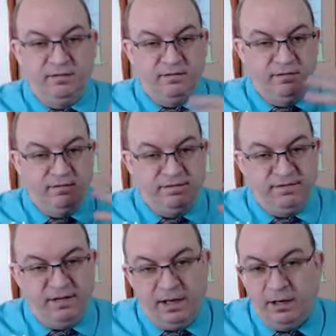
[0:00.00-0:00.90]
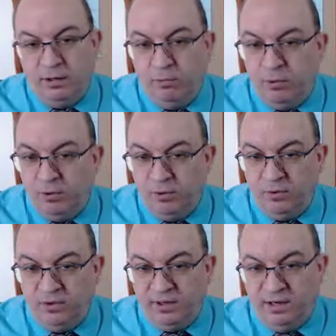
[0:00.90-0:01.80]

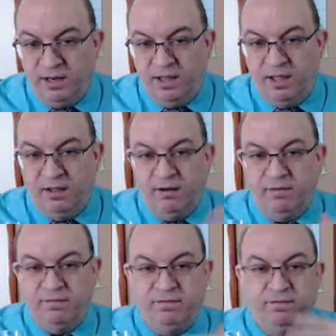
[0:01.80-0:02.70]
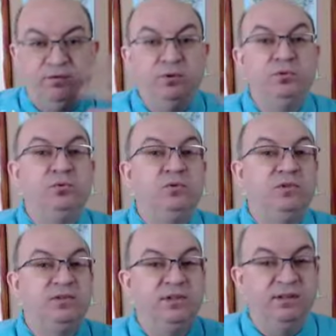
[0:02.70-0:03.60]
flowers and of
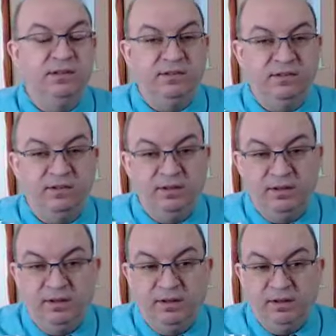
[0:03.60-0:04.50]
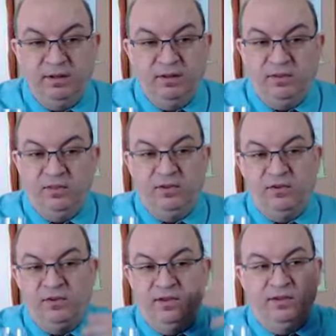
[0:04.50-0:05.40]
fruits. This is
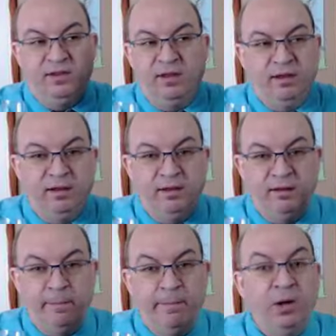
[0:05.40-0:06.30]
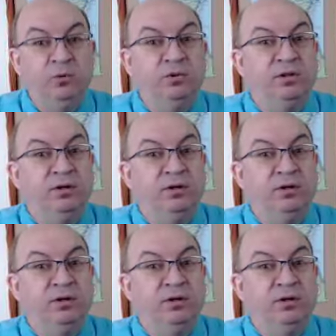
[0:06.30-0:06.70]
the Mount